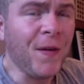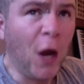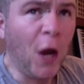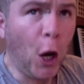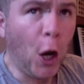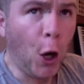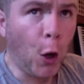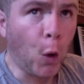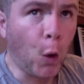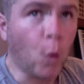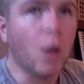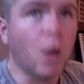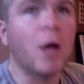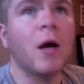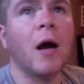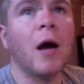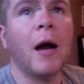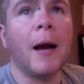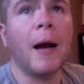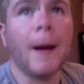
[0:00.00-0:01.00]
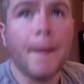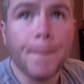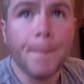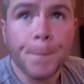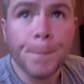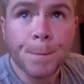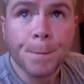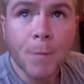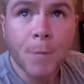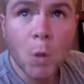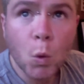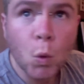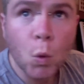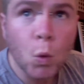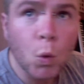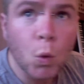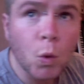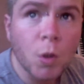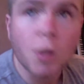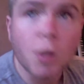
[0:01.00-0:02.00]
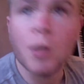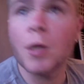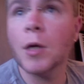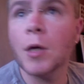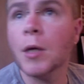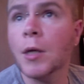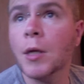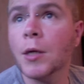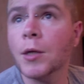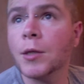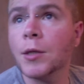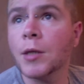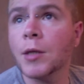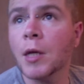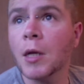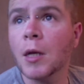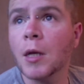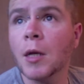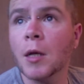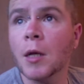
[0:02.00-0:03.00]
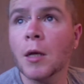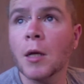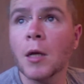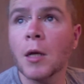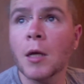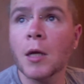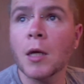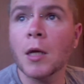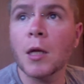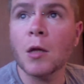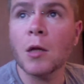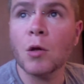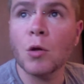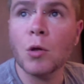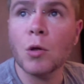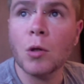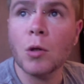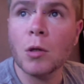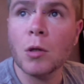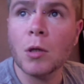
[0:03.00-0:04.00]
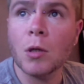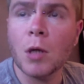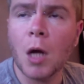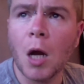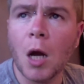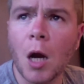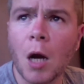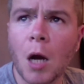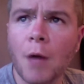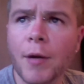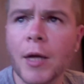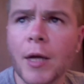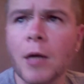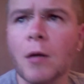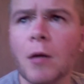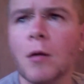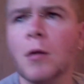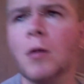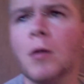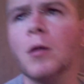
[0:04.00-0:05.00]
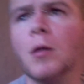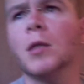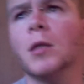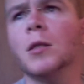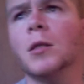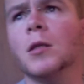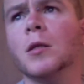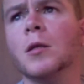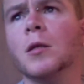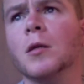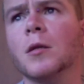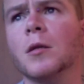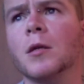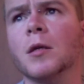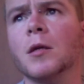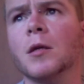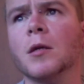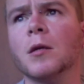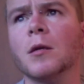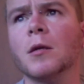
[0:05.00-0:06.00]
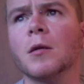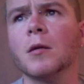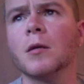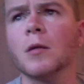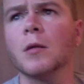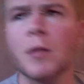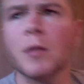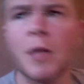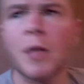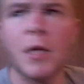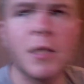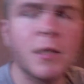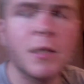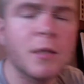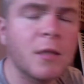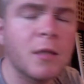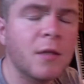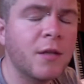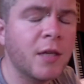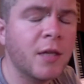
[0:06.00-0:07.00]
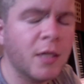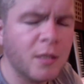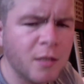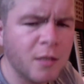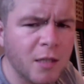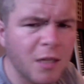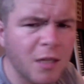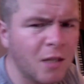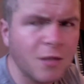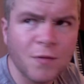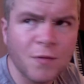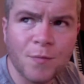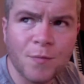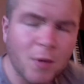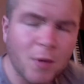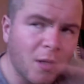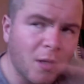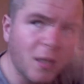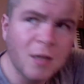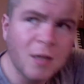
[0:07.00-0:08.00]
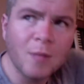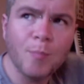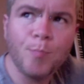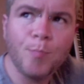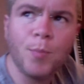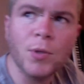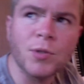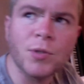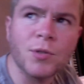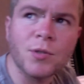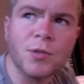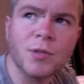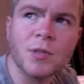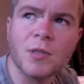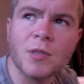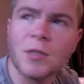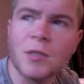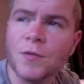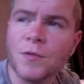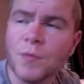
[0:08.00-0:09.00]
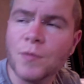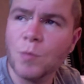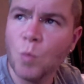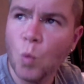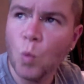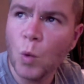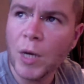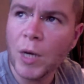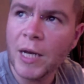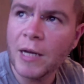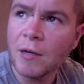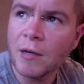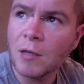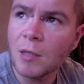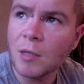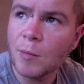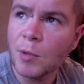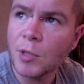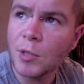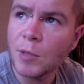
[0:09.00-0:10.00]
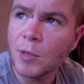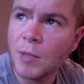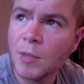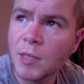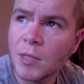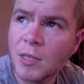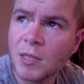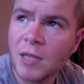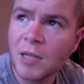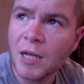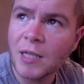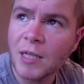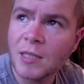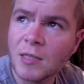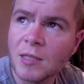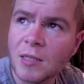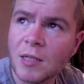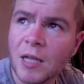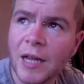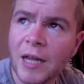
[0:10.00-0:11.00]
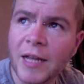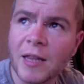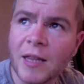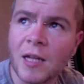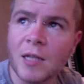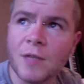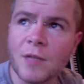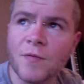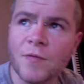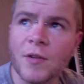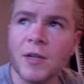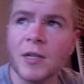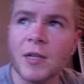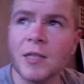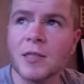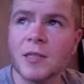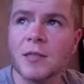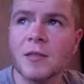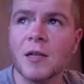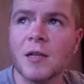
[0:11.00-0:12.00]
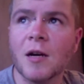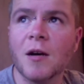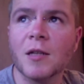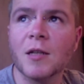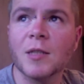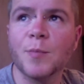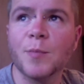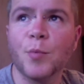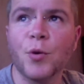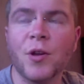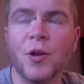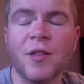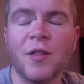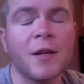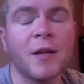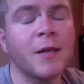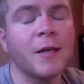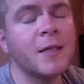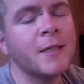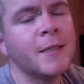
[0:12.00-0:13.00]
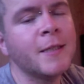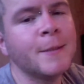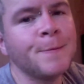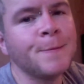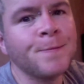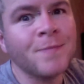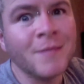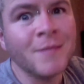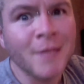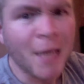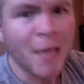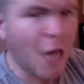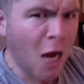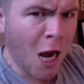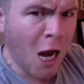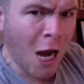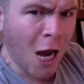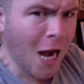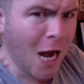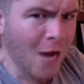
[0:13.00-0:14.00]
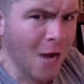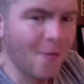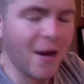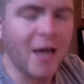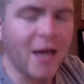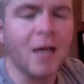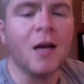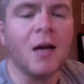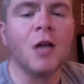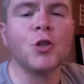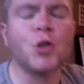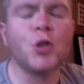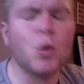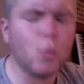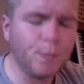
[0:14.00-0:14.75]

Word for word: Oh, um, oh look, there's a little harrier hawk, is it? I think. Nice little thing. You see lots of buzzards and stuff wheeling all about the place. Nice, like that. Very nice. Oh, that's a pretty thing. Anyway, so